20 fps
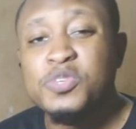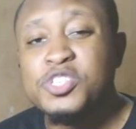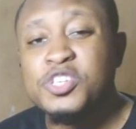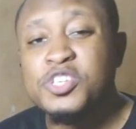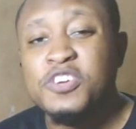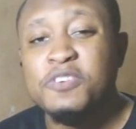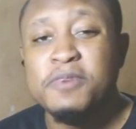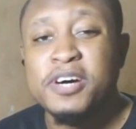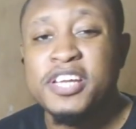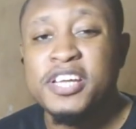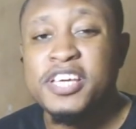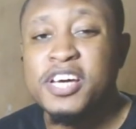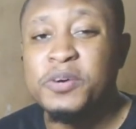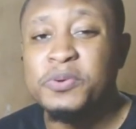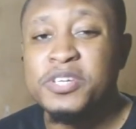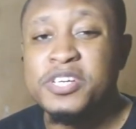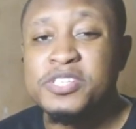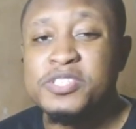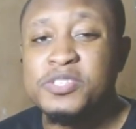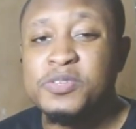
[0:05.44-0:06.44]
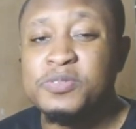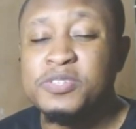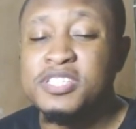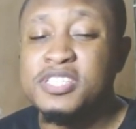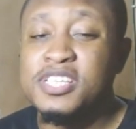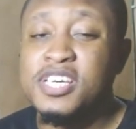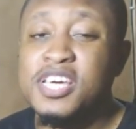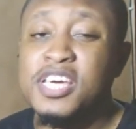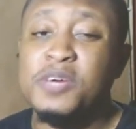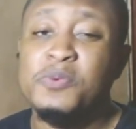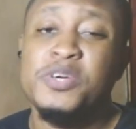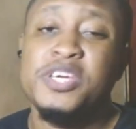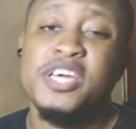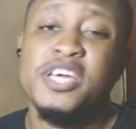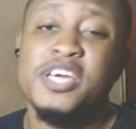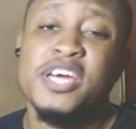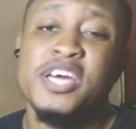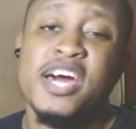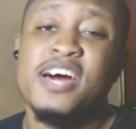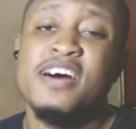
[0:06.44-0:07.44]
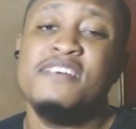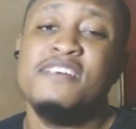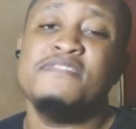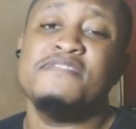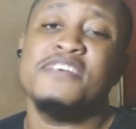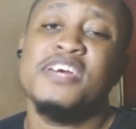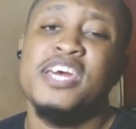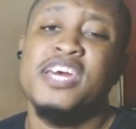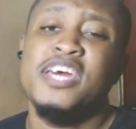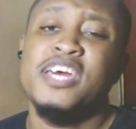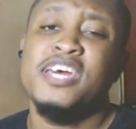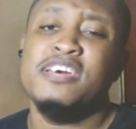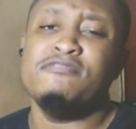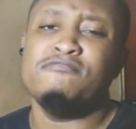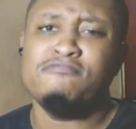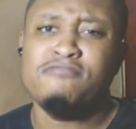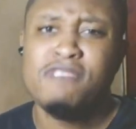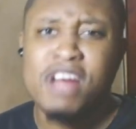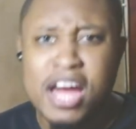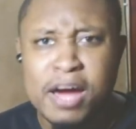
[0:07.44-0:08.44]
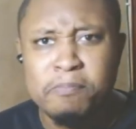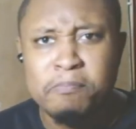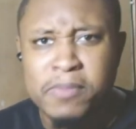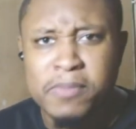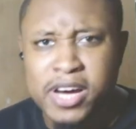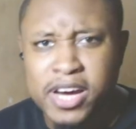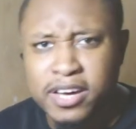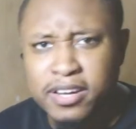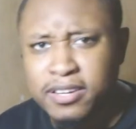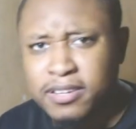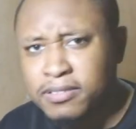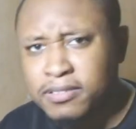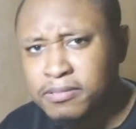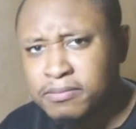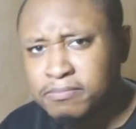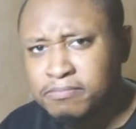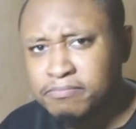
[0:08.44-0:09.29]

What's good, everybody out there? So today we have a rap battle.